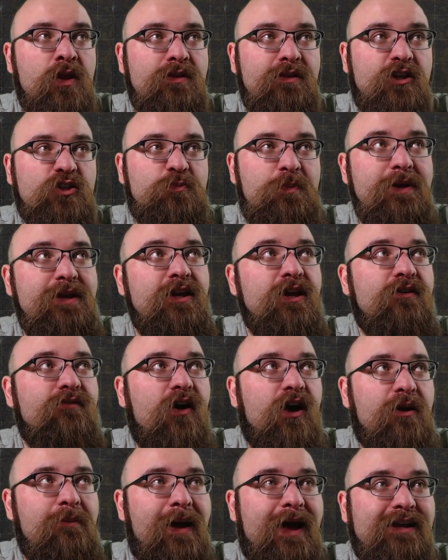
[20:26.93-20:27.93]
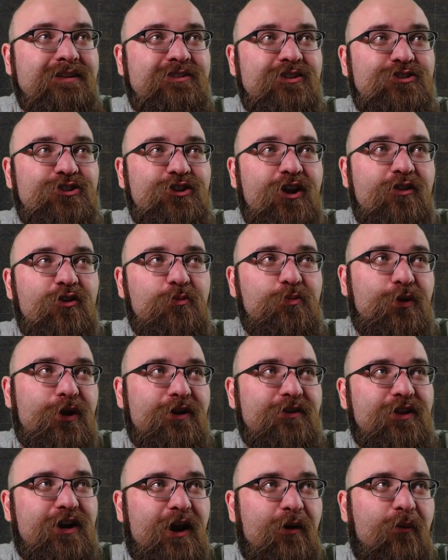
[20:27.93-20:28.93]
Now, speaking of automatics, there's another
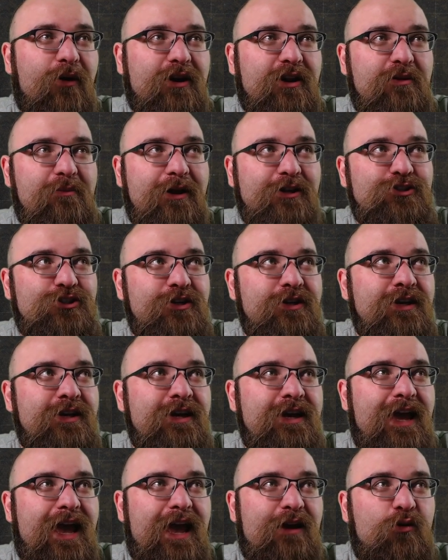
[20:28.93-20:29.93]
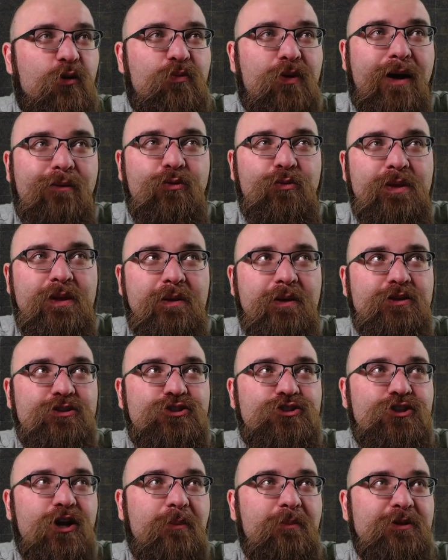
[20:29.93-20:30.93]
player that I wanted to mention, and we'll probably
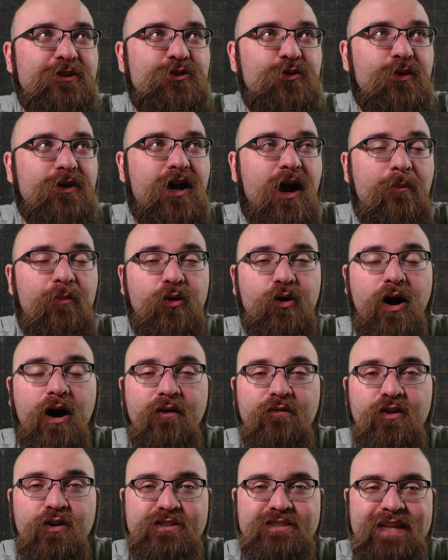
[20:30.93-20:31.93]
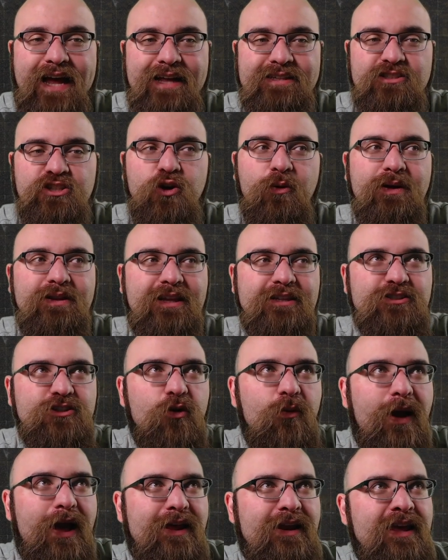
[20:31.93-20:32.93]
jump into a couple of their stats. You know what? Let's
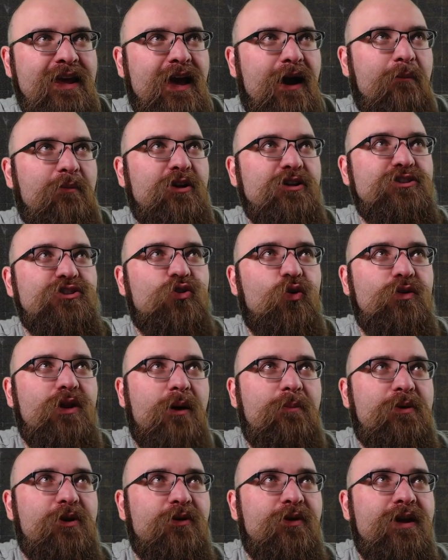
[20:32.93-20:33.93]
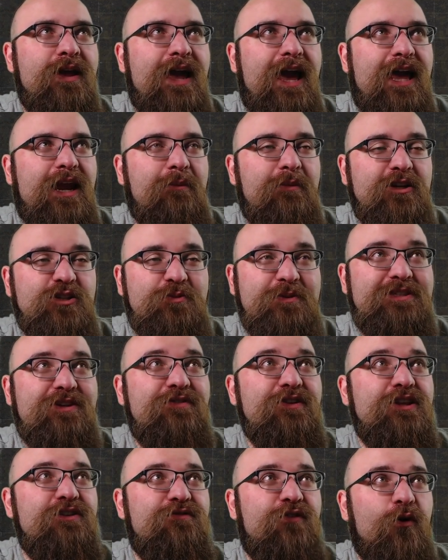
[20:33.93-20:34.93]
go ahead. I'm going to scroll up here, and I'm going to
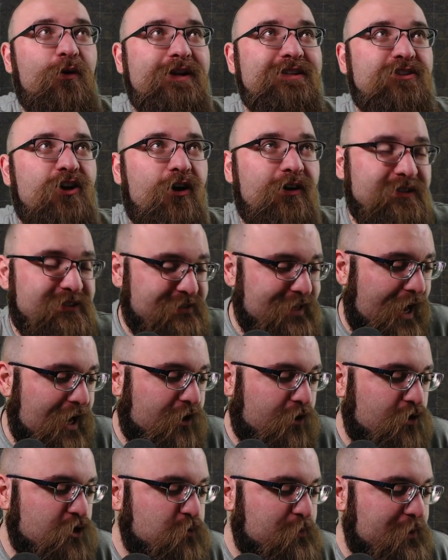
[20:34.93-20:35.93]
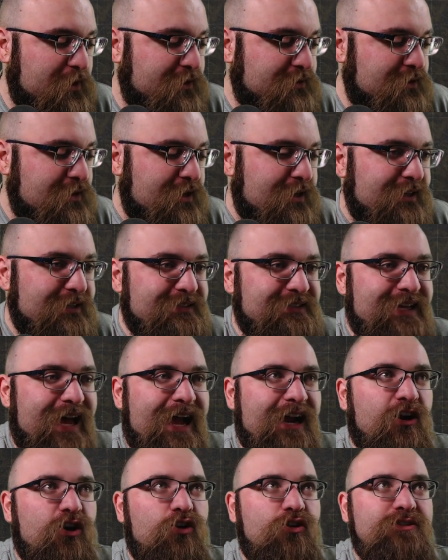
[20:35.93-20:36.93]
specifically focus on Zach Ertz because
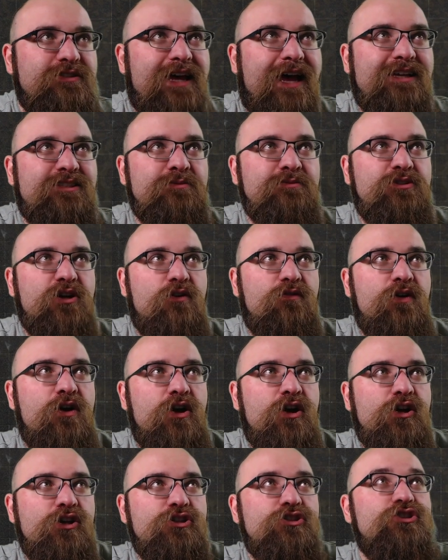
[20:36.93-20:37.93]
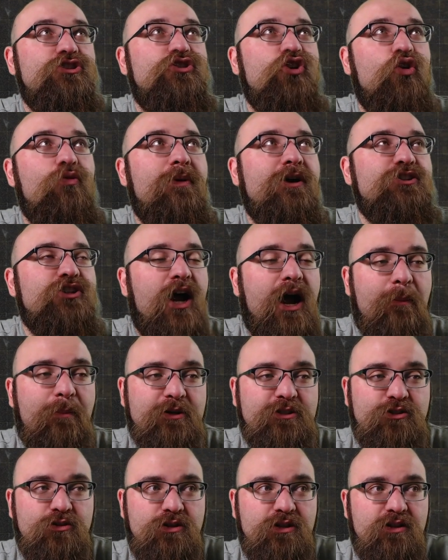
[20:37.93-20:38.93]
Zach Ertz has himself so much
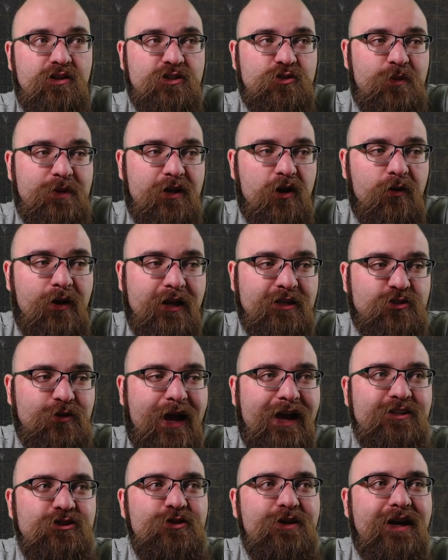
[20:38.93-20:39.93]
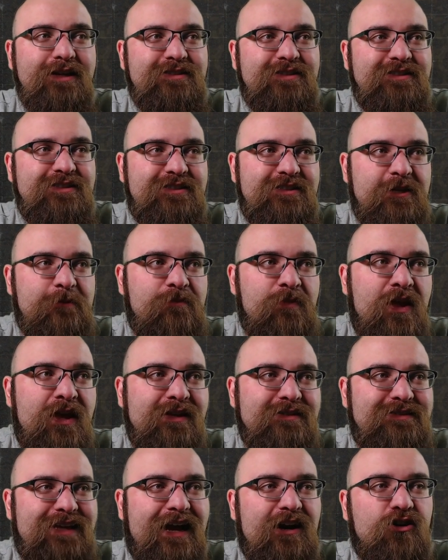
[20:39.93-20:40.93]
opportunity this week. Okay, so as you guys can see,
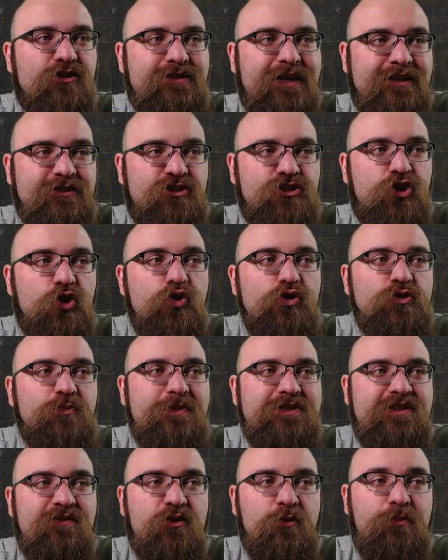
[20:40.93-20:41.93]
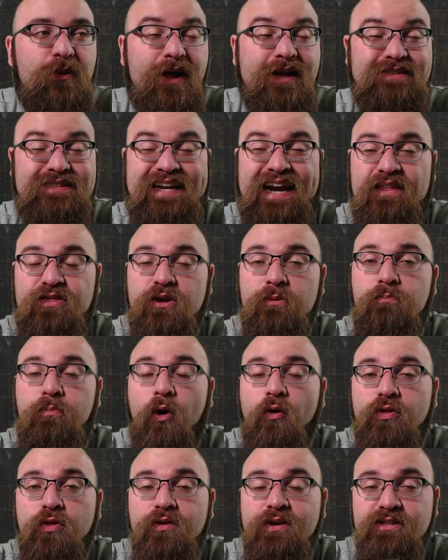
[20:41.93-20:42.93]
Zach Ertz has two specific plays, and I think
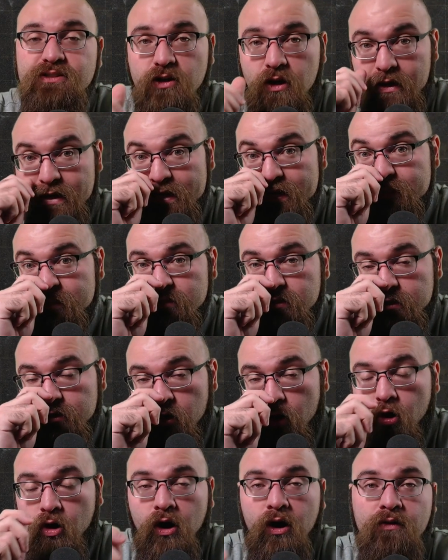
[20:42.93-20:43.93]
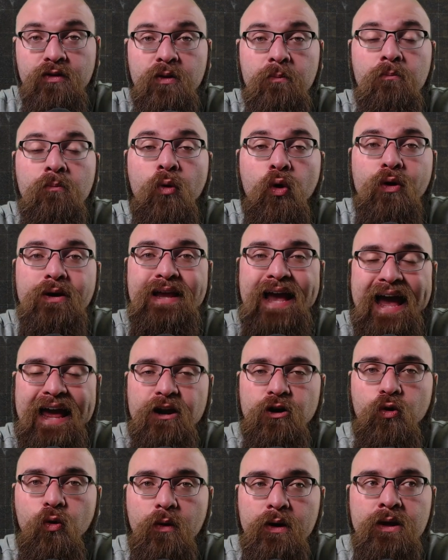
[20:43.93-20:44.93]
both of these easily are on the more
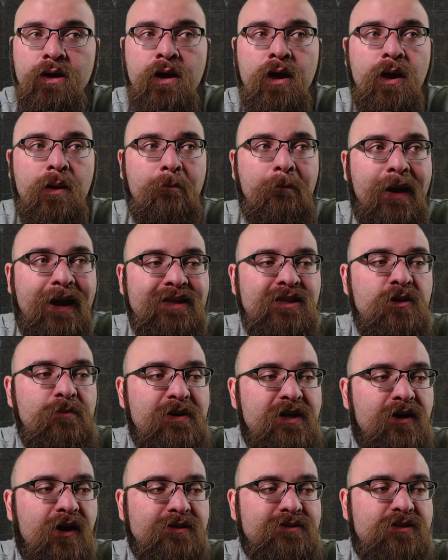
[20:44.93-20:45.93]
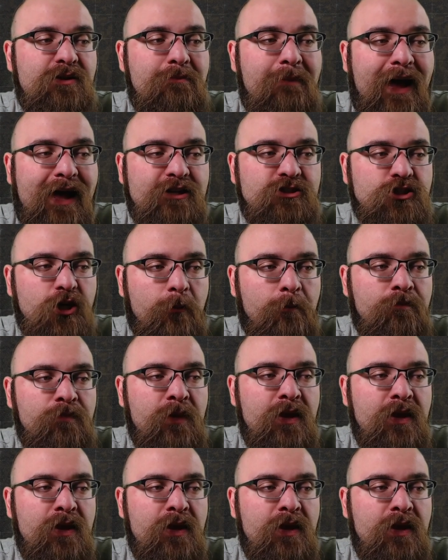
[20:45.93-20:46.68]
category, mainly because the matchup.